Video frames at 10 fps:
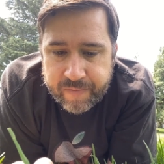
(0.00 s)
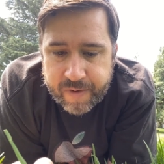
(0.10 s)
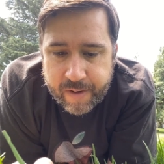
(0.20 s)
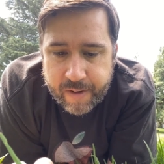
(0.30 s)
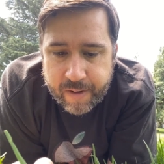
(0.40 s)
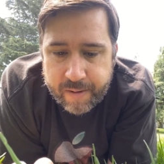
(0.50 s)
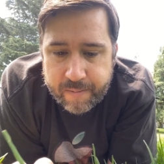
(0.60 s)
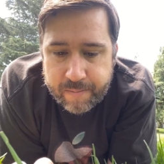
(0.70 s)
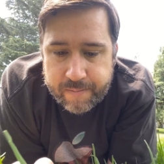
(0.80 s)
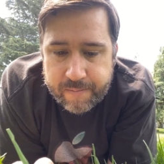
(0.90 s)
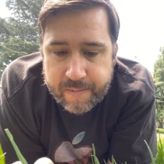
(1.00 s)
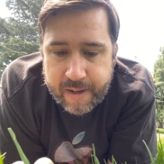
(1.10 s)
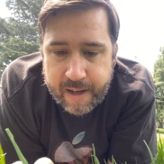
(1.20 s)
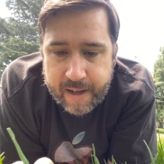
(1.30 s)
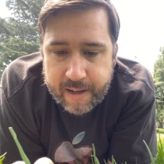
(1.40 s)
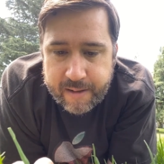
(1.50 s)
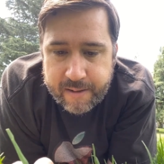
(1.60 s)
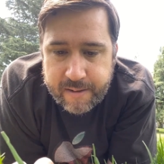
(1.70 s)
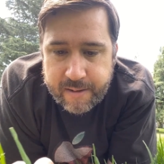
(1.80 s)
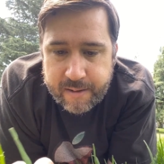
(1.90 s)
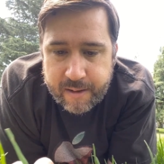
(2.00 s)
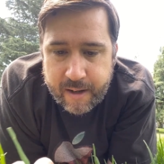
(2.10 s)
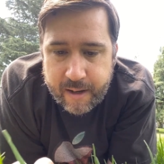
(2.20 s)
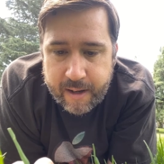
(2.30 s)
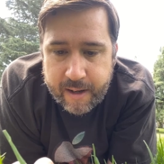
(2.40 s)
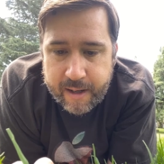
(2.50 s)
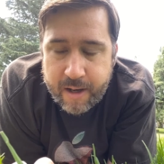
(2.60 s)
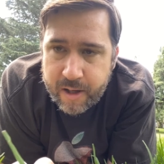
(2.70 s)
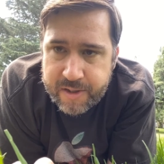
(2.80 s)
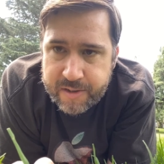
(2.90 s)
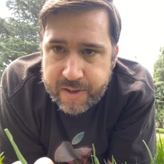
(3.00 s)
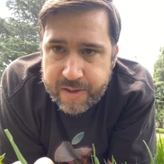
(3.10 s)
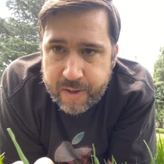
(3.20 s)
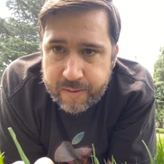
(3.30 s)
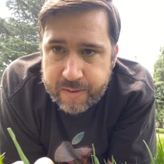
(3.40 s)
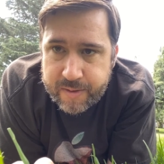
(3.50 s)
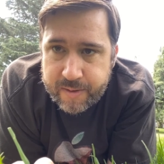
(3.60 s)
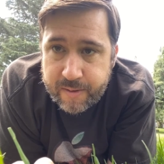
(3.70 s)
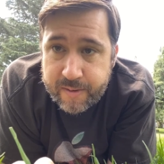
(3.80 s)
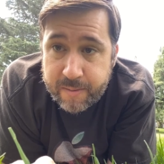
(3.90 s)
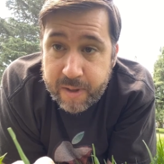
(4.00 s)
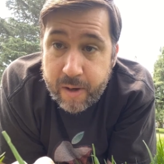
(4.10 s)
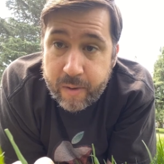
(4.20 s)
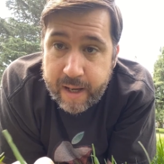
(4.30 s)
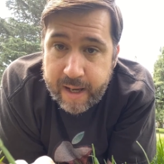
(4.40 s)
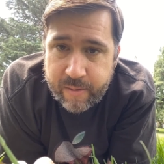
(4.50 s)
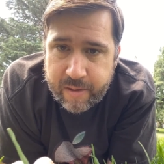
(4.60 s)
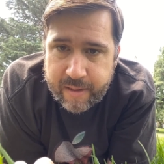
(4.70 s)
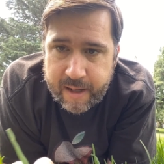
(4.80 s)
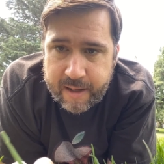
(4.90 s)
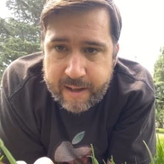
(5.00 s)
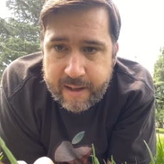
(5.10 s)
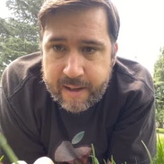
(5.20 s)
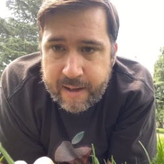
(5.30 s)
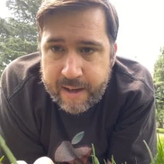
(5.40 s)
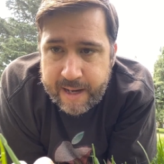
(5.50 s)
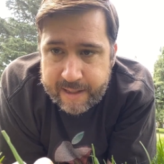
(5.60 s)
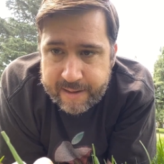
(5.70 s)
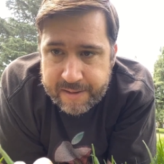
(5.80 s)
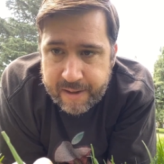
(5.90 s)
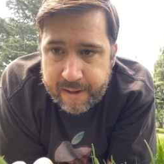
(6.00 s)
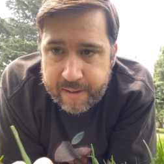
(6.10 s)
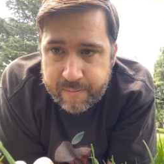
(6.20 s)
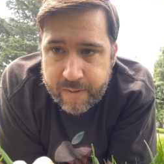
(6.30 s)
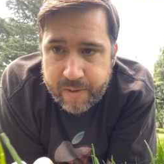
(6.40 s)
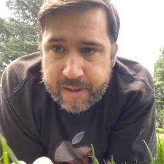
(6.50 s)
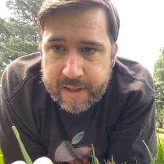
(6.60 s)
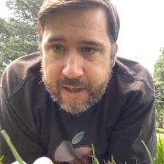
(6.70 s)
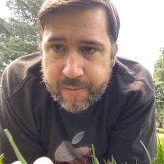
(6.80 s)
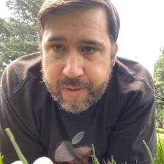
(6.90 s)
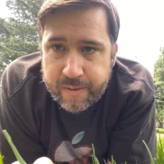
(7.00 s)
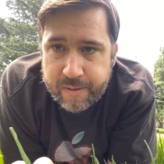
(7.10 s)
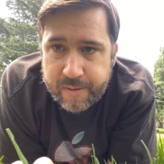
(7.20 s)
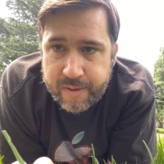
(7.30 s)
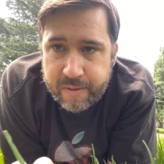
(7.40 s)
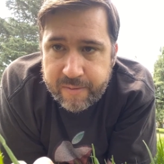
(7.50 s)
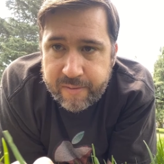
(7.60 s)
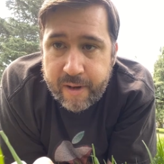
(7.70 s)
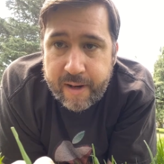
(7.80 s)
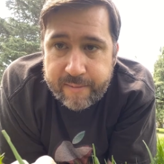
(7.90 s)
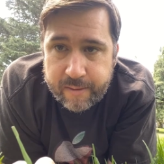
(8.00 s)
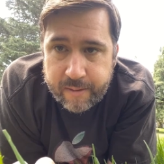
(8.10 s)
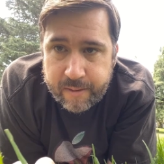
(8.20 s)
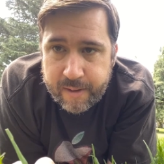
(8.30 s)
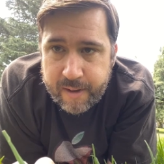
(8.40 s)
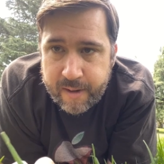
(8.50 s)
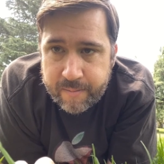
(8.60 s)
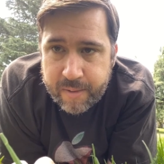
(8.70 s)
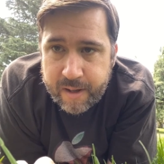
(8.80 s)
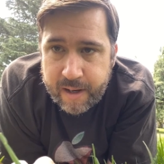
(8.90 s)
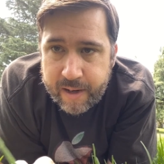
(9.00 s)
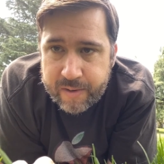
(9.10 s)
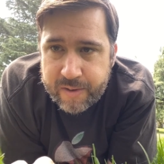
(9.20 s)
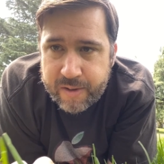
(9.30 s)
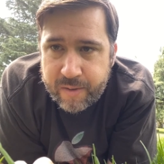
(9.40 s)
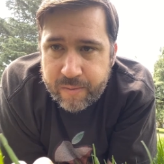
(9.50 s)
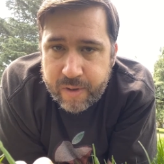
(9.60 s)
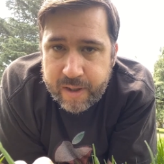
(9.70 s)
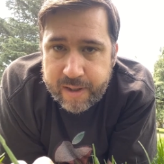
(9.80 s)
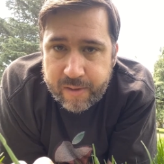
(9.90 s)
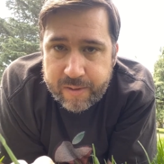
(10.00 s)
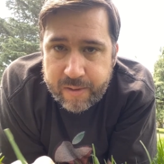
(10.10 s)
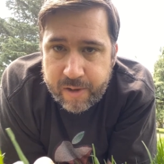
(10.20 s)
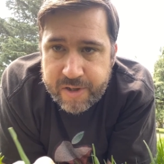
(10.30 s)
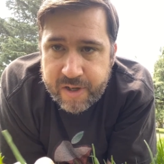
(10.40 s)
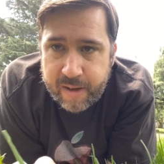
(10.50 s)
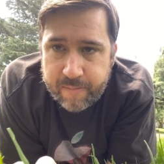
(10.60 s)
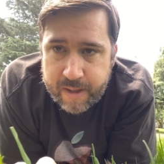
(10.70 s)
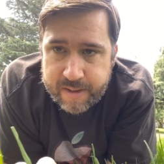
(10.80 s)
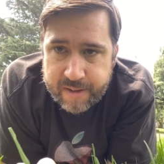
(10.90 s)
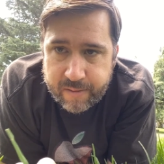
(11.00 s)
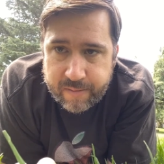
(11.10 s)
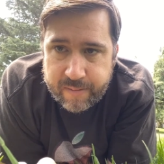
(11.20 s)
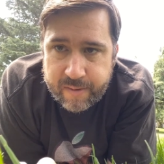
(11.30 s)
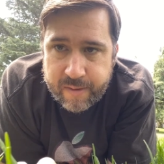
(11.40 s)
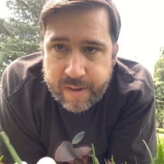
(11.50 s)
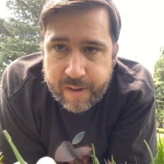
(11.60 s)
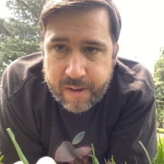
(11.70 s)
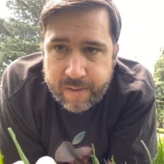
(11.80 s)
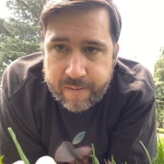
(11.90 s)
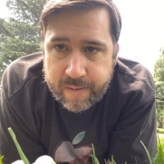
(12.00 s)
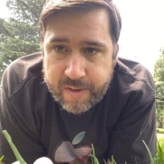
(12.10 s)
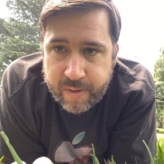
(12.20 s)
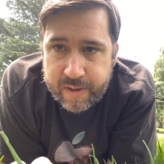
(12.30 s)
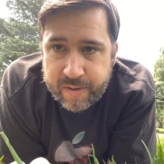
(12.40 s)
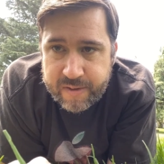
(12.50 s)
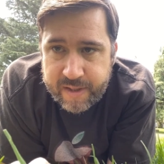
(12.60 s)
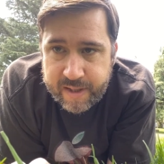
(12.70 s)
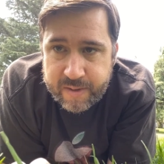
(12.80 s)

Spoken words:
and I consciously chose to be okay with that at the time, knowing that I wouldn't do it forever. But I also didn't want to guilt or shame myself for doing those things,